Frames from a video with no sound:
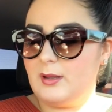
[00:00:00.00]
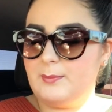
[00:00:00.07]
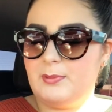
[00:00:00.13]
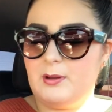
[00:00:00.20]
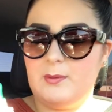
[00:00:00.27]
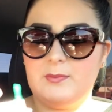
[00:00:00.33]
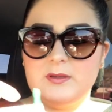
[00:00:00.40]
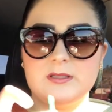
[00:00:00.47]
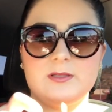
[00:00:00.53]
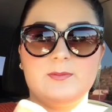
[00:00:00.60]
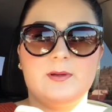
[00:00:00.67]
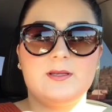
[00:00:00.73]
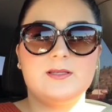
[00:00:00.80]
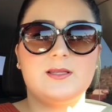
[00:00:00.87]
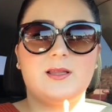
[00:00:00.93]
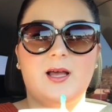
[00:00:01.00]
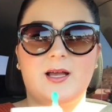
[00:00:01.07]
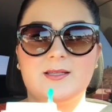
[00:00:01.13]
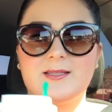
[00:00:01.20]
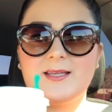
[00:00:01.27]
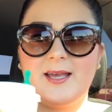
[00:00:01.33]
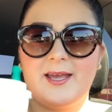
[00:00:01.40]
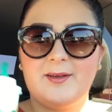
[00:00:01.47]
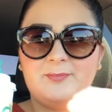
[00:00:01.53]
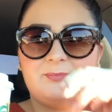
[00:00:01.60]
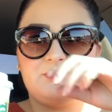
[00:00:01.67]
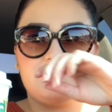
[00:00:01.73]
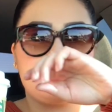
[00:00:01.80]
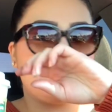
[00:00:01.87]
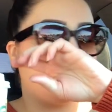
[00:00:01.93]
my pumpkin spice latte.
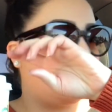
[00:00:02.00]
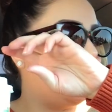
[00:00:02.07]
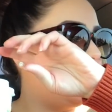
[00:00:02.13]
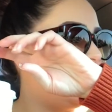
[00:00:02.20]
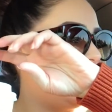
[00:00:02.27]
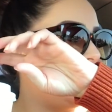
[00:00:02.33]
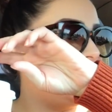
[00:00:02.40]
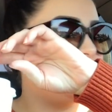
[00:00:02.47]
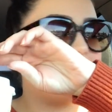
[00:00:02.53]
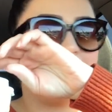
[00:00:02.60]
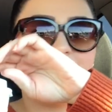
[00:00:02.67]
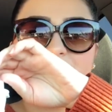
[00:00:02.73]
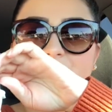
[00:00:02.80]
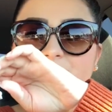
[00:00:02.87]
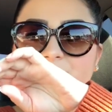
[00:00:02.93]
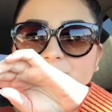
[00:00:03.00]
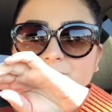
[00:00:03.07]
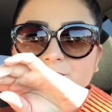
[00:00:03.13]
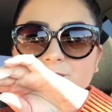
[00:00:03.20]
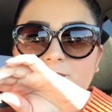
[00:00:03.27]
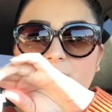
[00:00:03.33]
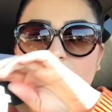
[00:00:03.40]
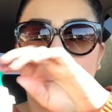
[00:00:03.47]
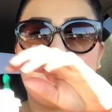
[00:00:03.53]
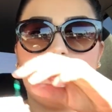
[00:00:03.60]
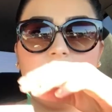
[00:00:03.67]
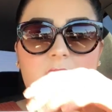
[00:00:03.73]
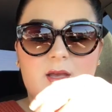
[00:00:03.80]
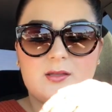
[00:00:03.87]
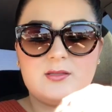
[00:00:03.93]
It's right here.
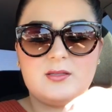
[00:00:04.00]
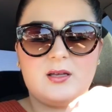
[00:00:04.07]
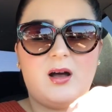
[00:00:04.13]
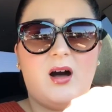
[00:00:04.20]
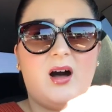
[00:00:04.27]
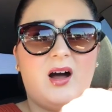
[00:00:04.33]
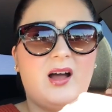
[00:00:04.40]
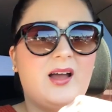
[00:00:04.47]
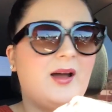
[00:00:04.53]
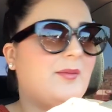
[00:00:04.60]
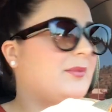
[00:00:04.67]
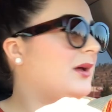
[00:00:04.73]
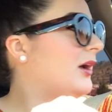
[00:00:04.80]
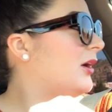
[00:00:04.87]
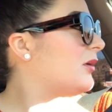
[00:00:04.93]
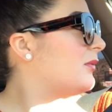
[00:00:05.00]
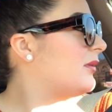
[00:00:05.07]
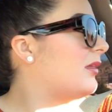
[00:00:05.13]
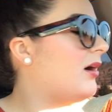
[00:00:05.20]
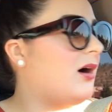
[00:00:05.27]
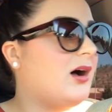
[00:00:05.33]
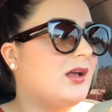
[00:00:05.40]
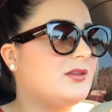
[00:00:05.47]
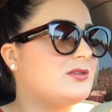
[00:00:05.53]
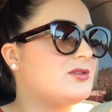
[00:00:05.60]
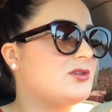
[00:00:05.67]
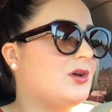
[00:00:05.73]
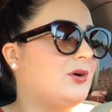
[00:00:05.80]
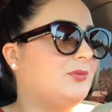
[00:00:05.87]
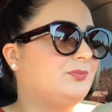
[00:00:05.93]
It's hot. I'm not good with hot,
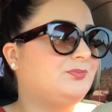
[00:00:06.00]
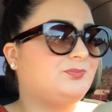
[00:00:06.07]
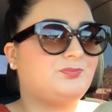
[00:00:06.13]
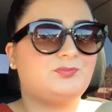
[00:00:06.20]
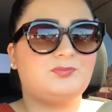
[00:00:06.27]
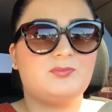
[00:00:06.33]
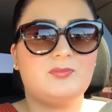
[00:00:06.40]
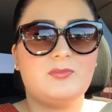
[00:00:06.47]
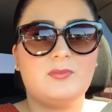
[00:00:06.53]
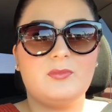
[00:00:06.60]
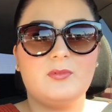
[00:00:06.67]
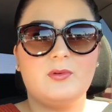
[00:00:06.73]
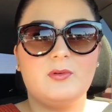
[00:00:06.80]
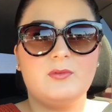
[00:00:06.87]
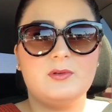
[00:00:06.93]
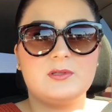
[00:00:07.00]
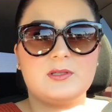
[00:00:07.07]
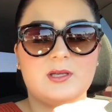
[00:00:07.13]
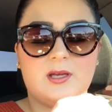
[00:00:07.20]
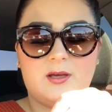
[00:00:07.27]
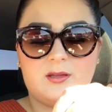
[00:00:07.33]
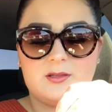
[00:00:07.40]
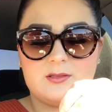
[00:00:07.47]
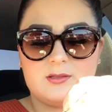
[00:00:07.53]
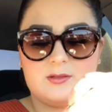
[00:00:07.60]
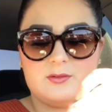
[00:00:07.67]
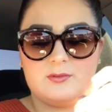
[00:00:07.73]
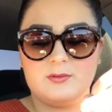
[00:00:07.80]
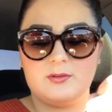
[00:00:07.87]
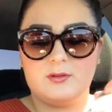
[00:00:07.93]
so we'll see how this
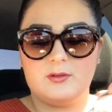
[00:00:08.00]
goes.